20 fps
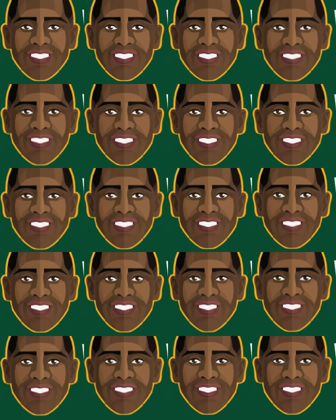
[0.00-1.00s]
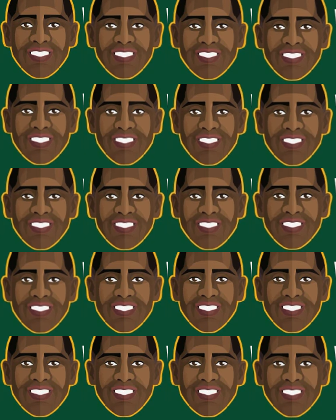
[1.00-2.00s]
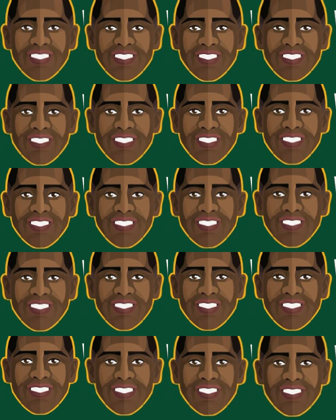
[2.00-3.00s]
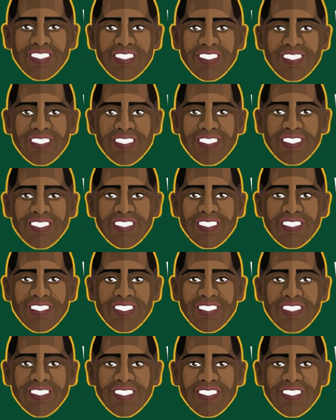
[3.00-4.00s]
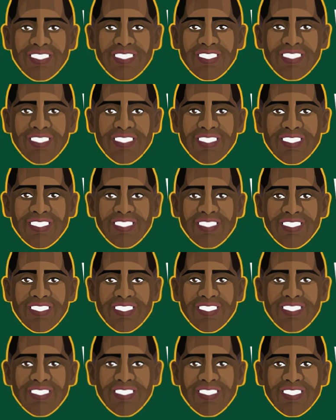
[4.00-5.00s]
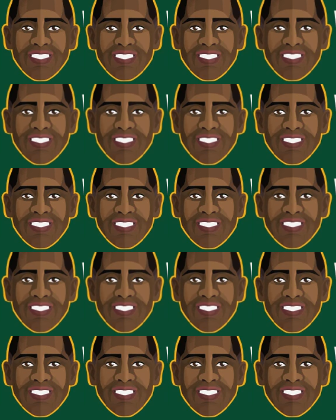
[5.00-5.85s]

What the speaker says: No words are spoken by the person on screen.